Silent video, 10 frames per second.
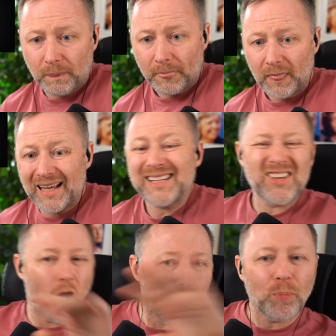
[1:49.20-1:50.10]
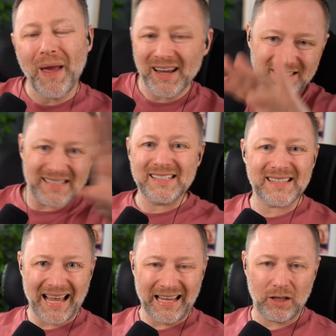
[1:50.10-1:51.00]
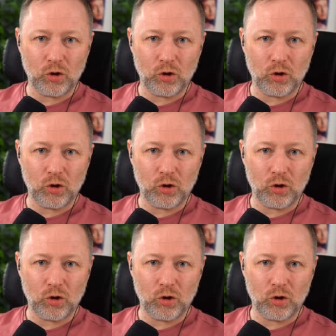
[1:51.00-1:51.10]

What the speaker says: That's a young person's thing.